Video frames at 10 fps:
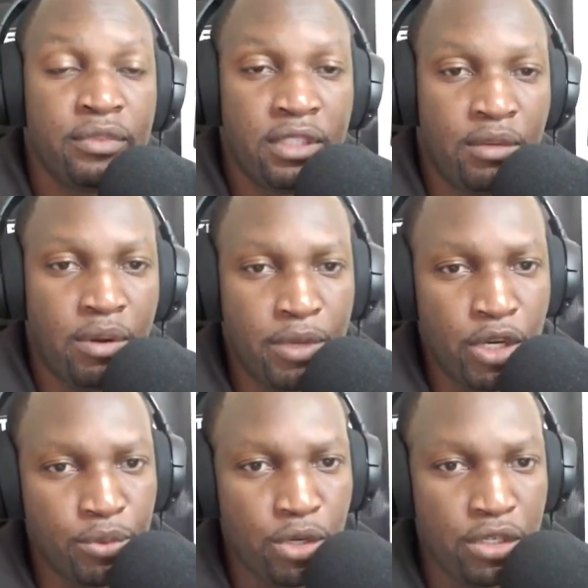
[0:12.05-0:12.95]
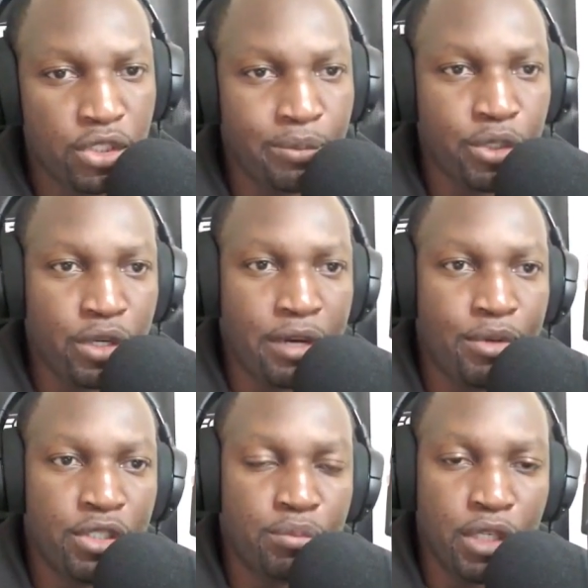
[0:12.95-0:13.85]
everyone. big up to all the
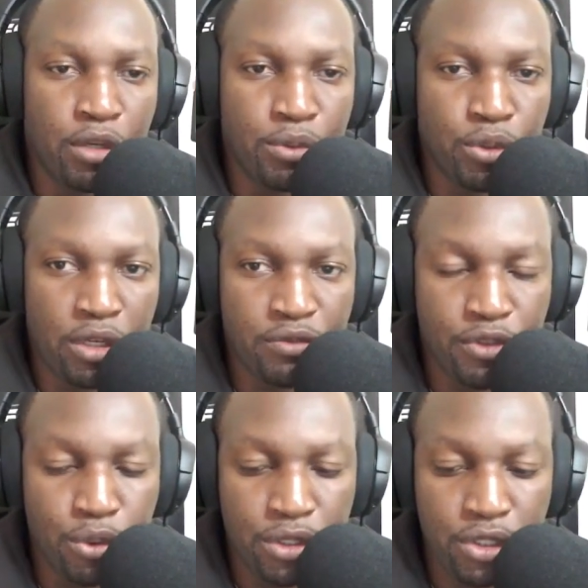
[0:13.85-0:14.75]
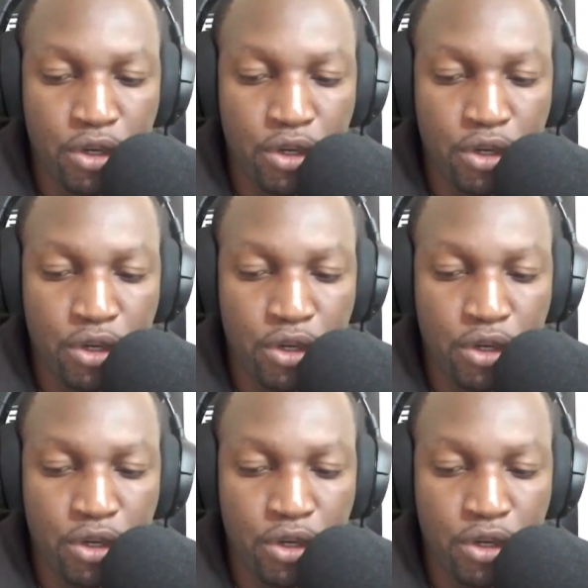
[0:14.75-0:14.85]
subscribers, big up to all the viewers